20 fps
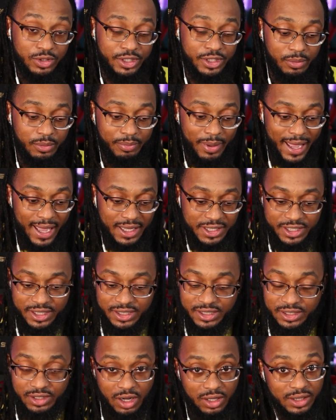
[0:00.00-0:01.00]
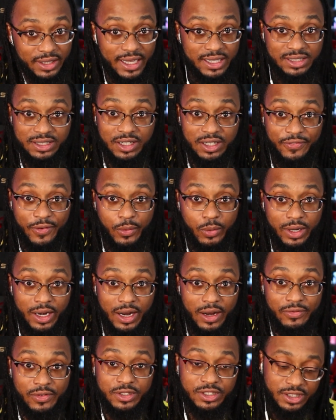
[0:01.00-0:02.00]
your badges, and all of that stuff or
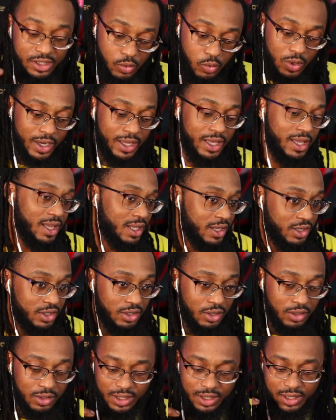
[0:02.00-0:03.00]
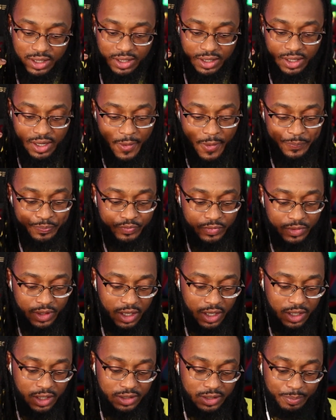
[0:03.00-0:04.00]
whatever, still want to get, you know, the
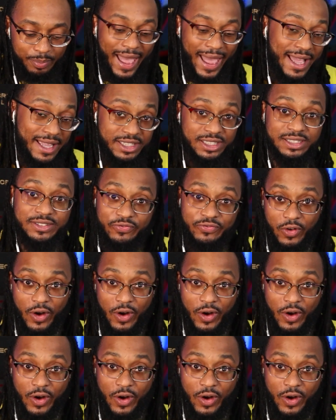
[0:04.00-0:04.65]
badges for how